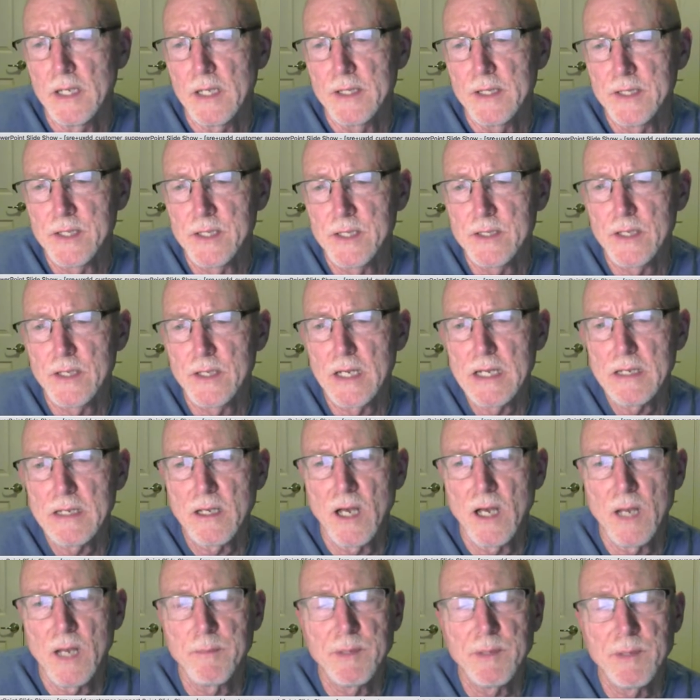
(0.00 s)
This is a
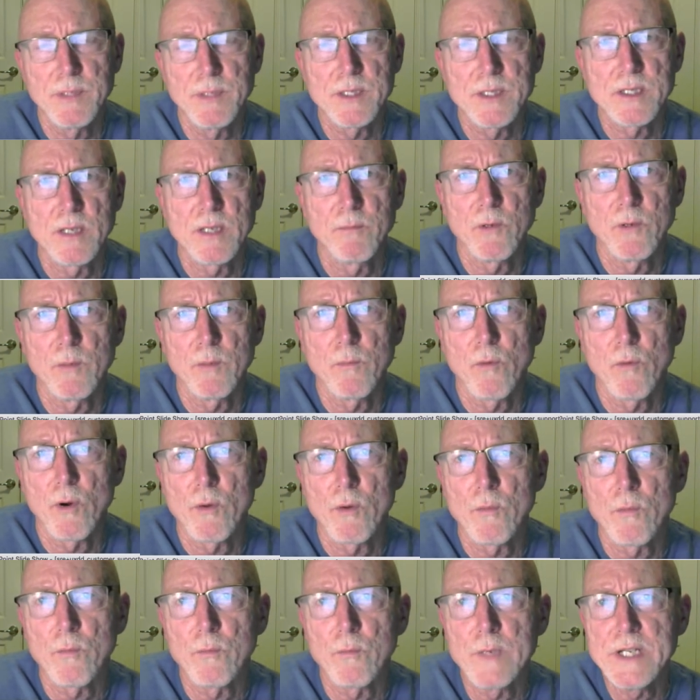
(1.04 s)
common but somewhat
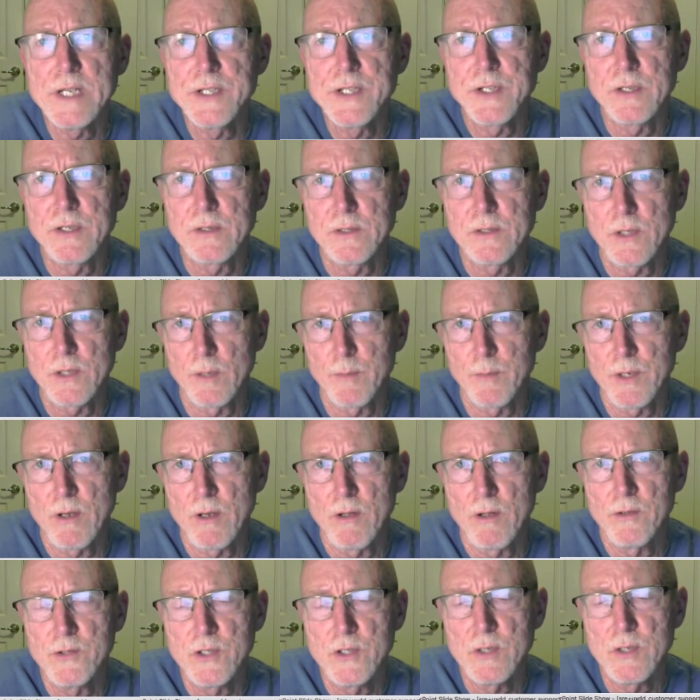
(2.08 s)
more recent
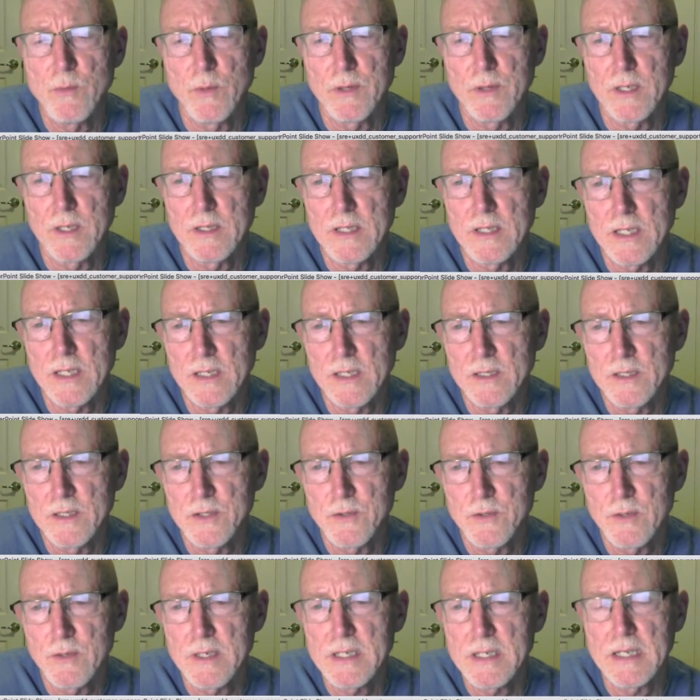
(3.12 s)
terminology within the
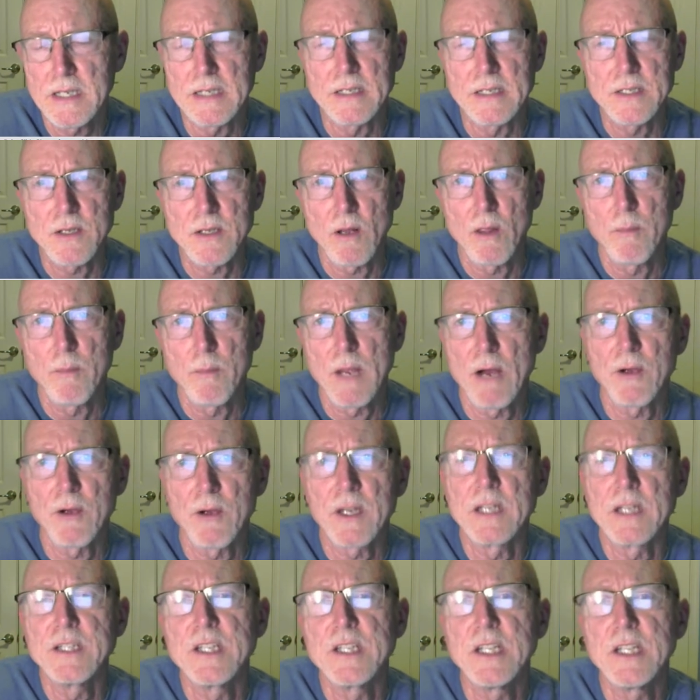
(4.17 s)
industry, and it's all about
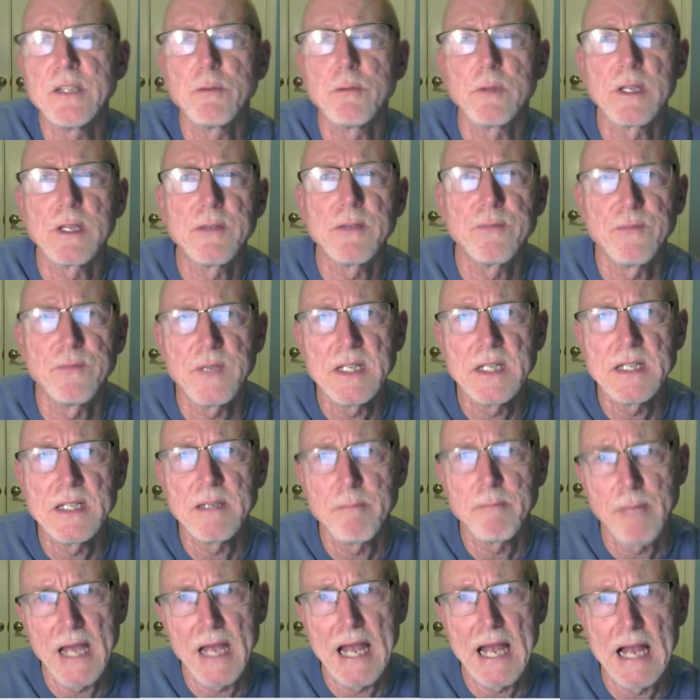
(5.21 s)
continually
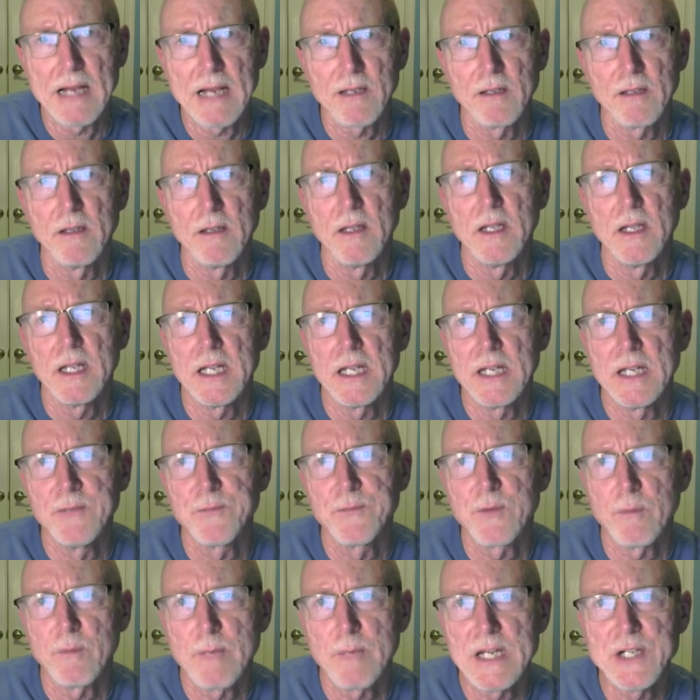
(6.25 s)
feeding back
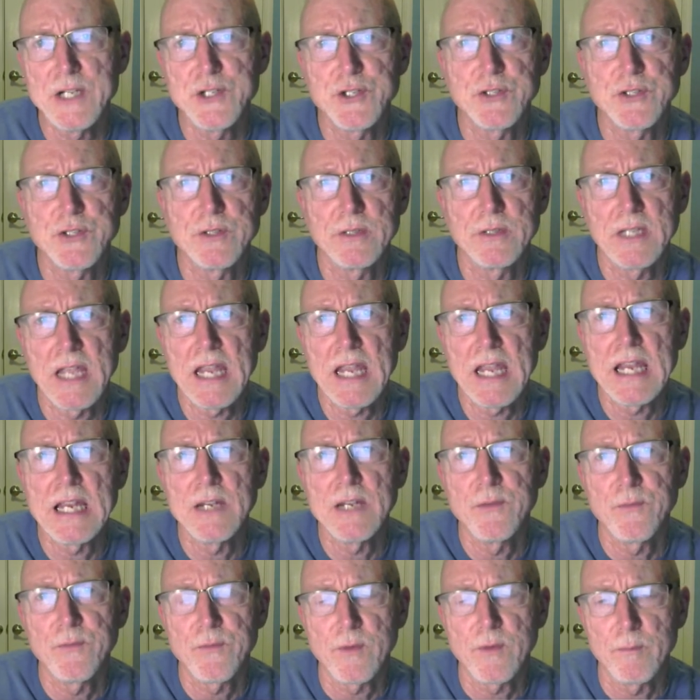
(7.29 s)
information
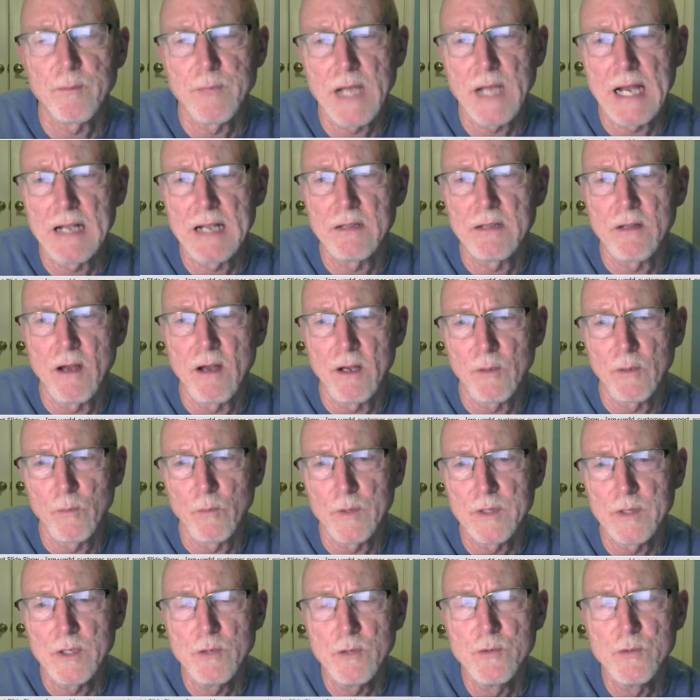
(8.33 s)
gained from dialogue
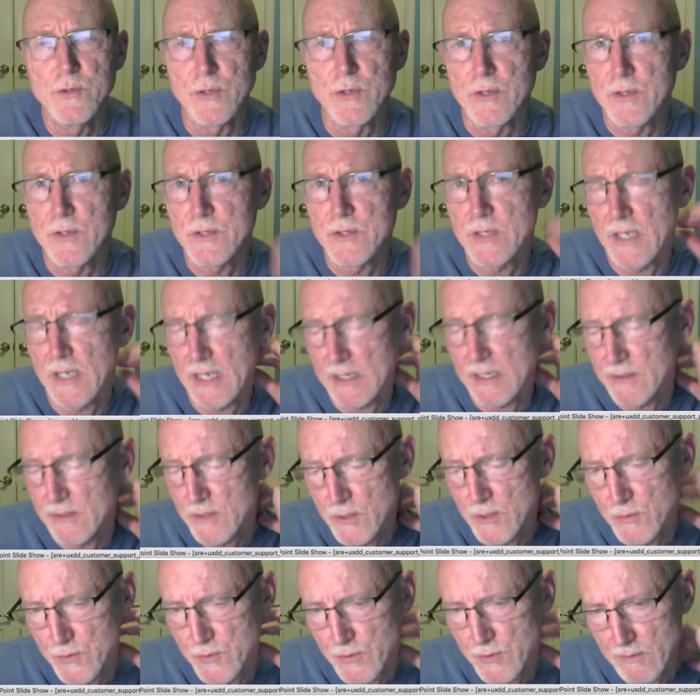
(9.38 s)
with users and
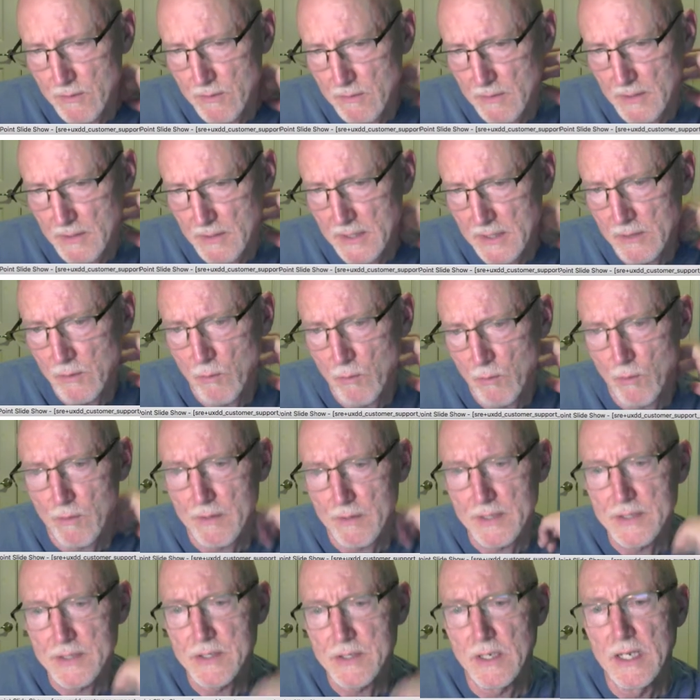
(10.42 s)
user
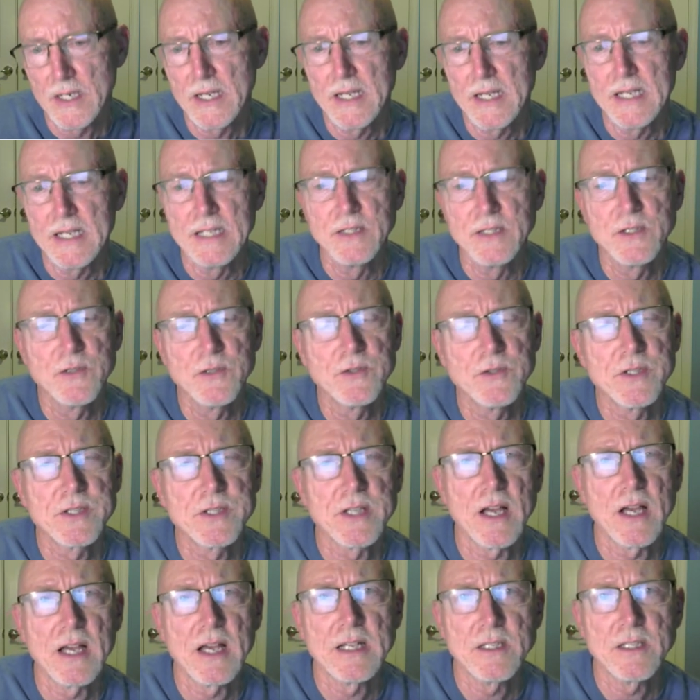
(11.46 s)
inquiries into
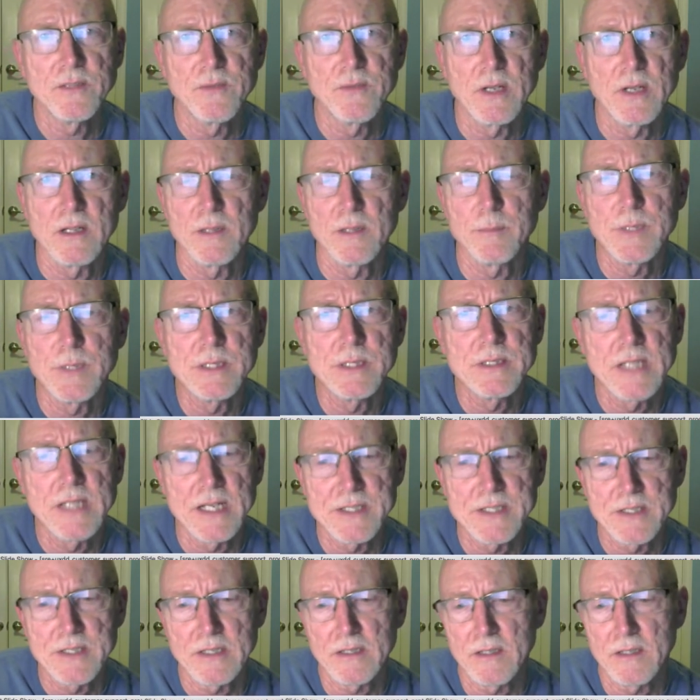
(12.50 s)
design, development,
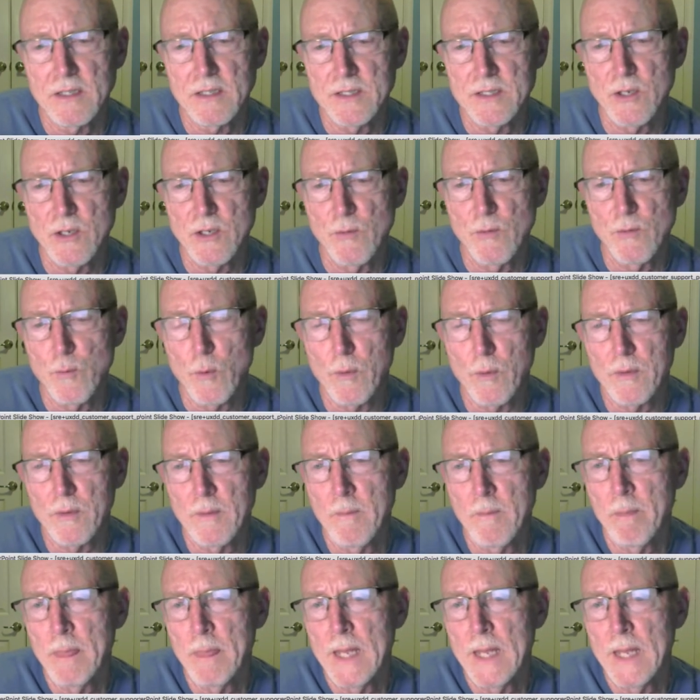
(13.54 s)
testing, and so forth.